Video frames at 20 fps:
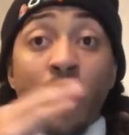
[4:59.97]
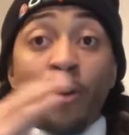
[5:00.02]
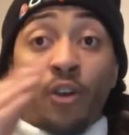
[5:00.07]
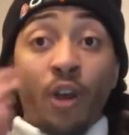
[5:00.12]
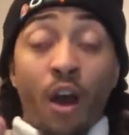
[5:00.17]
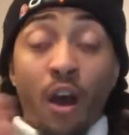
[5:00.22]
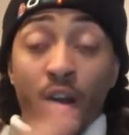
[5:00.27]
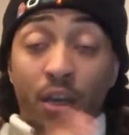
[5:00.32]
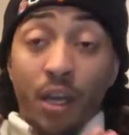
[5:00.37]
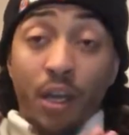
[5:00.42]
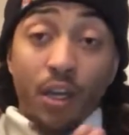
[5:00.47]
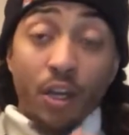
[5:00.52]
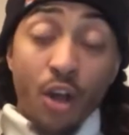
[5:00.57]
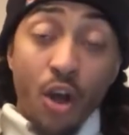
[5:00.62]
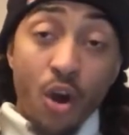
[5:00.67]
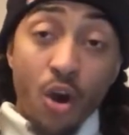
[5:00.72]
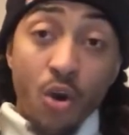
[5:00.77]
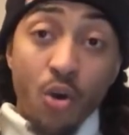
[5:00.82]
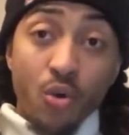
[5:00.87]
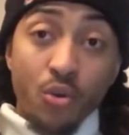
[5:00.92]
Don King
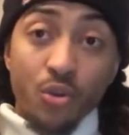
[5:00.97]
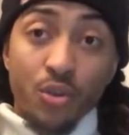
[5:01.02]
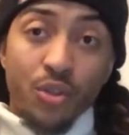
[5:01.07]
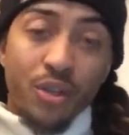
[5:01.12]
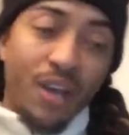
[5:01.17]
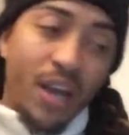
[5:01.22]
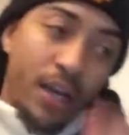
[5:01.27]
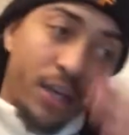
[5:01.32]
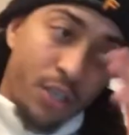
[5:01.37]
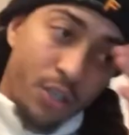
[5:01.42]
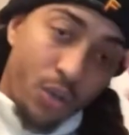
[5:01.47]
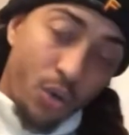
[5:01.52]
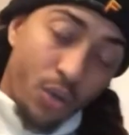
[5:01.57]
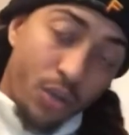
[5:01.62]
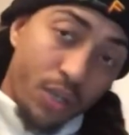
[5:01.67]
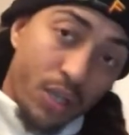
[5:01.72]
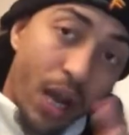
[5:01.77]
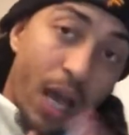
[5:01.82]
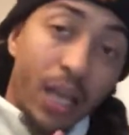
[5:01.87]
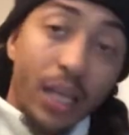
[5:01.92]
knows, and so
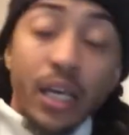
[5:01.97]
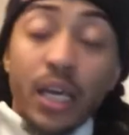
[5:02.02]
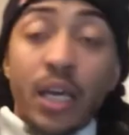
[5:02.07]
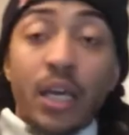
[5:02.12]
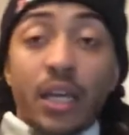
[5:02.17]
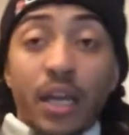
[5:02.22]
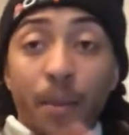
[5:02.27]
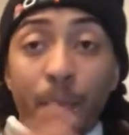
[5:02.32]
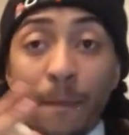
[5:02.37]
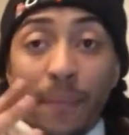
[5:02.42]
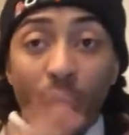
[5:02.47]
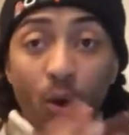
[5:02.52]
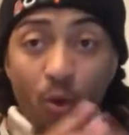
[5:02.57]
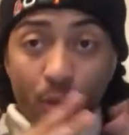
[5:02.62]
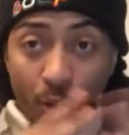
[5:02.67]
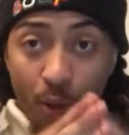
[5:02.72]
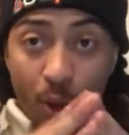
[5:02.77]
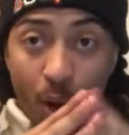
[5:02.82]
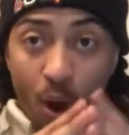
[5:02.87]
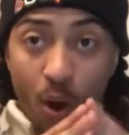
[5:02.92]
does Ali. They
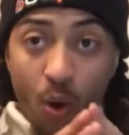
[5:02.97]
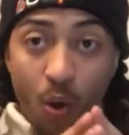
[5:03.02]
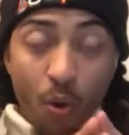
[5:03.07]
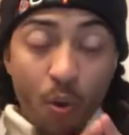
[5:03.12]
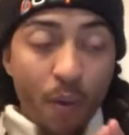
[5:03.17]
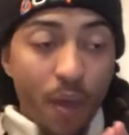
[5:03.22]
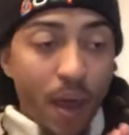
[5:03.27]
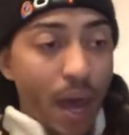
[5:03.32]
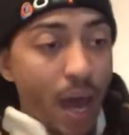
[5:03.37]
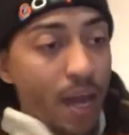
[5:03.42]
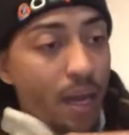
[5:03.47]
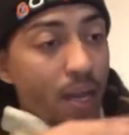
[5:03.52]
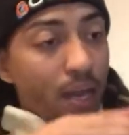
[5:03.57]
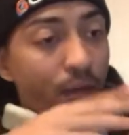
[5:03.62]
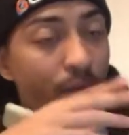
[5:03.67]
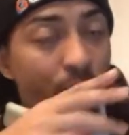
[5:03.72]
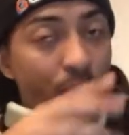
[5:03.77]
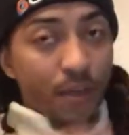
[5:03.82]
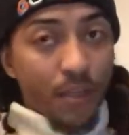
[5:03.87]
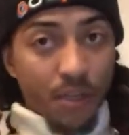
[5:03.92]
both know that
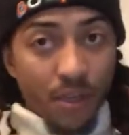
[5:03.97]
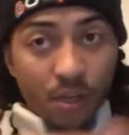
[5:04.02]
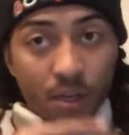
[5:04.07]
if this is